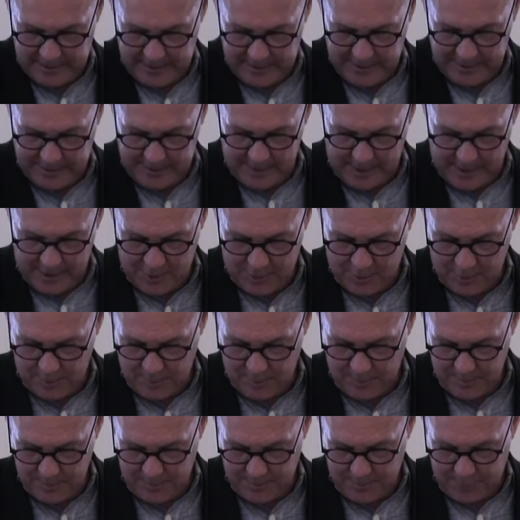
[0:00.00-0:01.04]
It's National
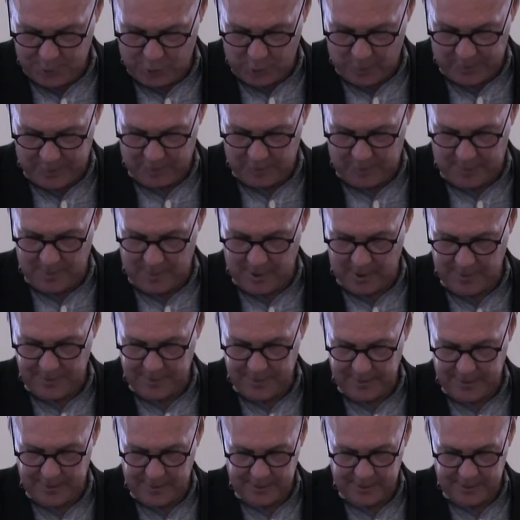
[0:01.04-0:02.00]
Poetry Month,